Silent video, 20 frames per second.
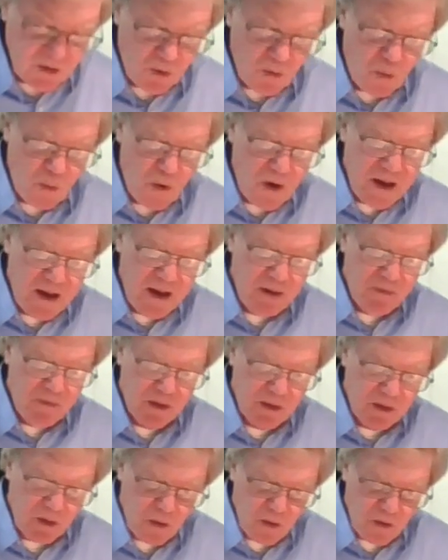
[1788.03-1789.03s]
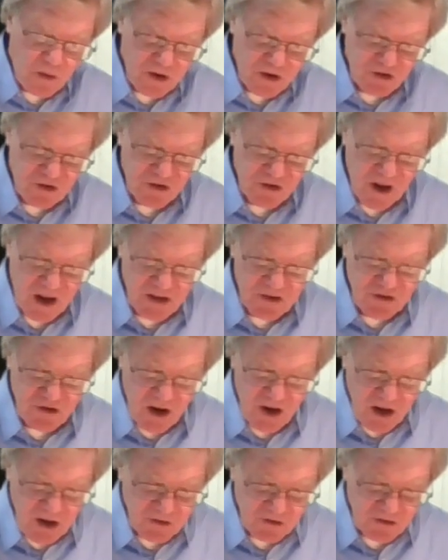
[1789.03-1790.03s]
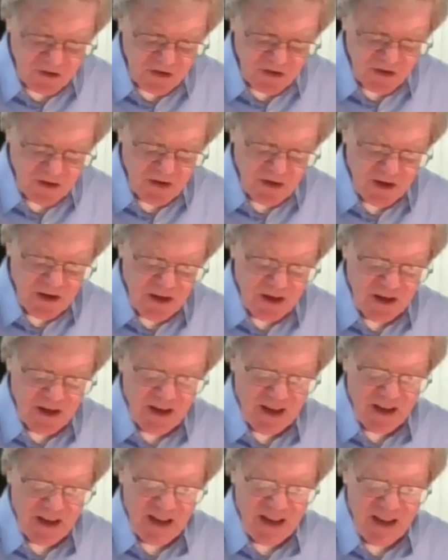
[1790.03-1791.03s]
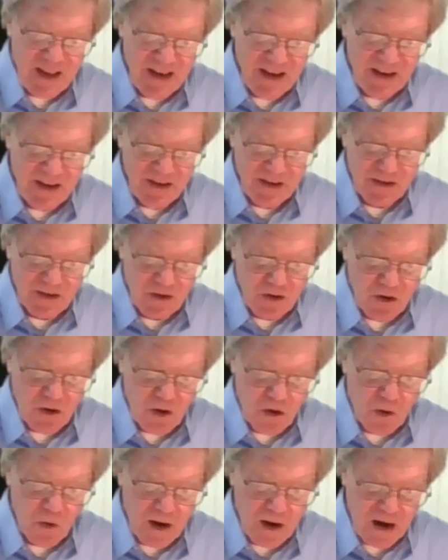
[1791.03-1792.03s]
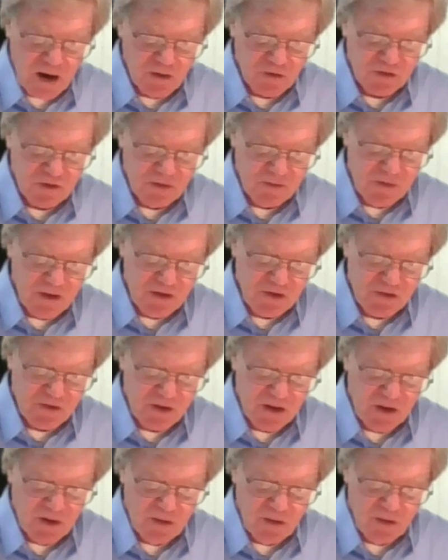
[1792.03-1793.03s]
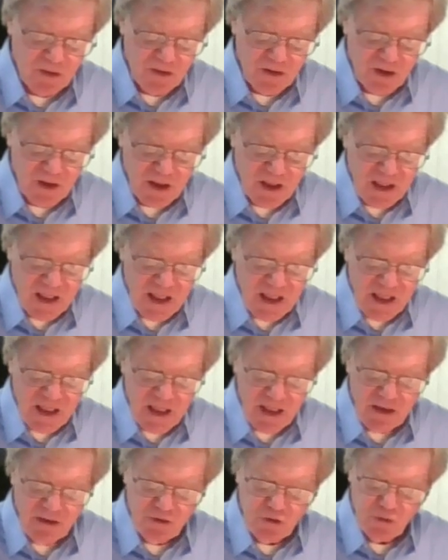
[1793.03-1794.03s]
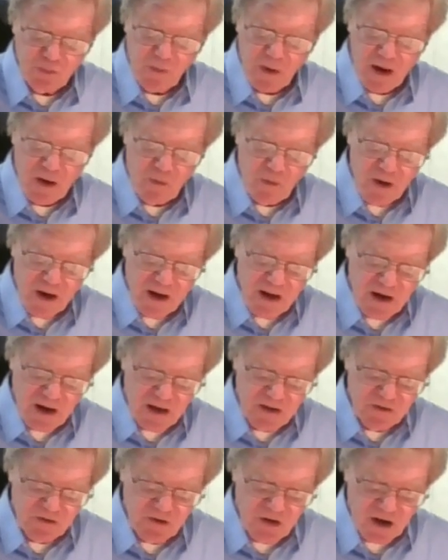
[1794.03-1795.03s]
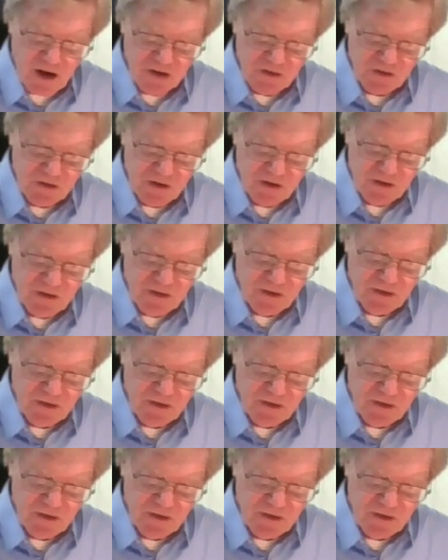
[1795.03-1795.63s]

The way of the Lord is not just. Hear, O house of Israel, is my way unjust?